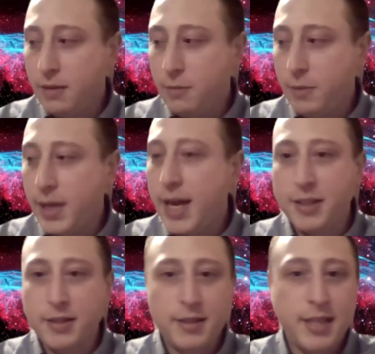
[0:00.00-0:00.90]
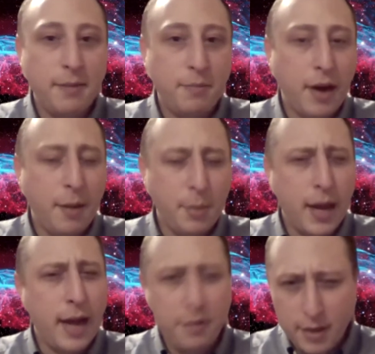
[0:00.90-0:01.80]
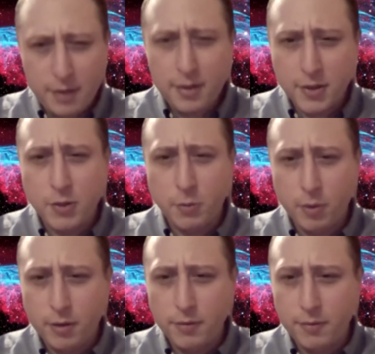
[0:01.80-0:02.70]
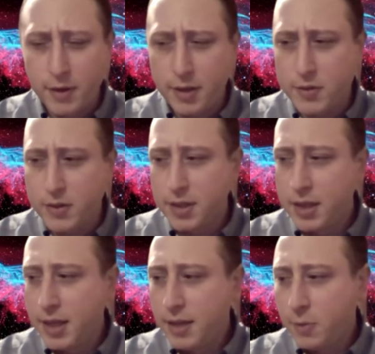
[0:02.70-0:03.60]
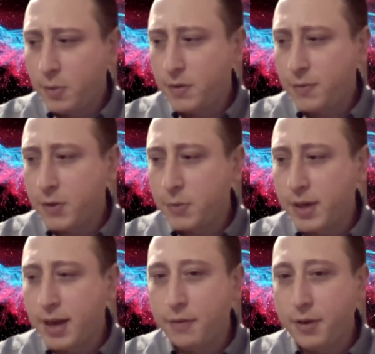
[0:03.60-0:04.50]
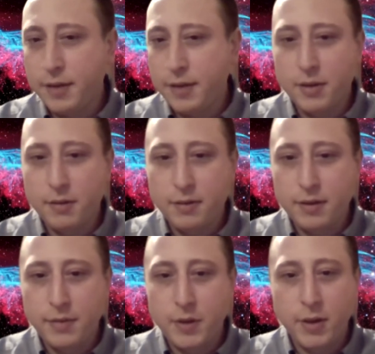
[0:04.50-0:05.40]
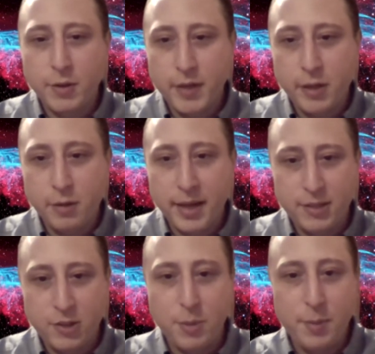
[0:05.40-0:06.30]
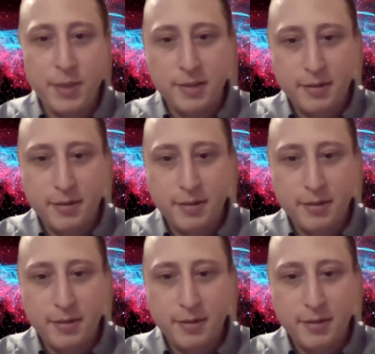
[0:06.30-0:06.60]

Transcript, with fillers: we got to set probably I think this is a world first, the world's first recovery of a of a launch vehicle by snowmobile.